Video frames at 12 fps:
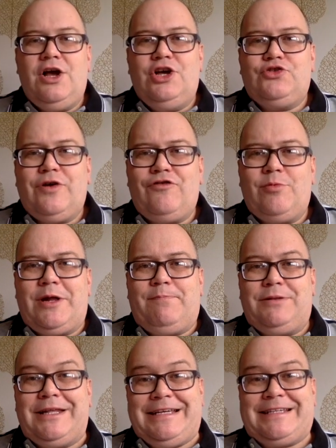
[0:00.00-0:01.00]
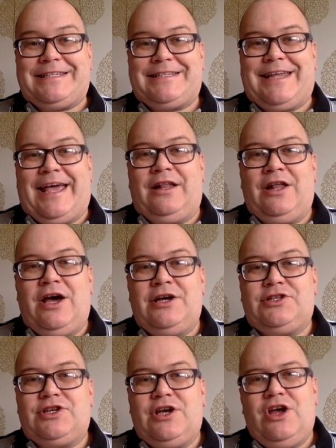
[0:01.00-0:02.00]
So everybody, please stay
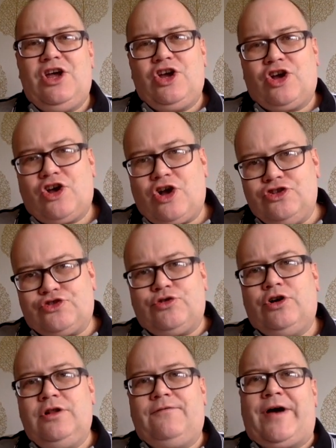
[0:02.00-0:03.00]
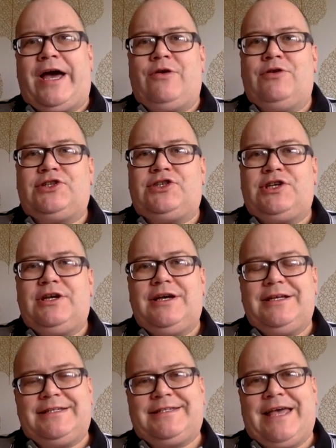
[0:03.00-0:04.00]
alert, control the virus
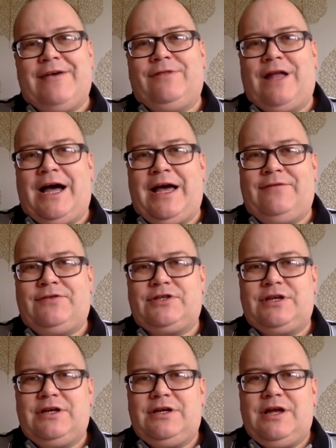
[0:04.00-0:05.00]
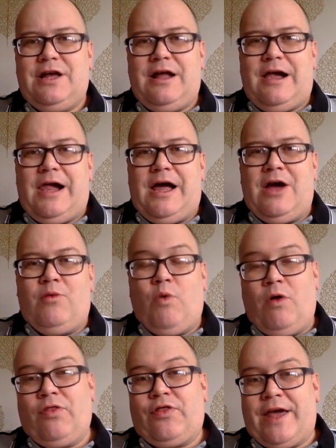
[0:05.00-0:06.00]
and save lives.
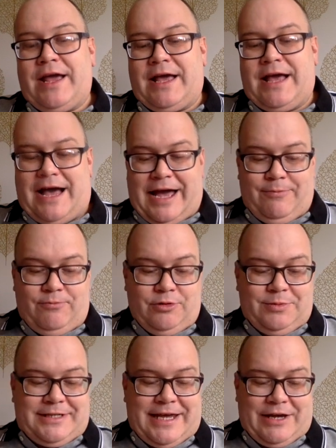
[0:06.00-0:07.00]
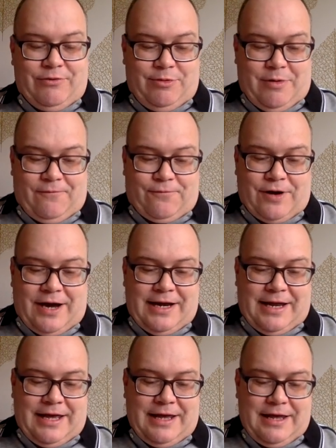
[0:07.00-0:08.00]
One thing I will be taking with me on
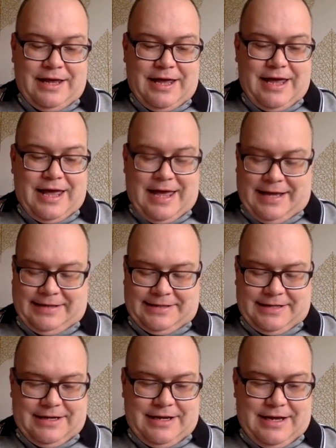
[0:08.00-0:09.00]
Friday is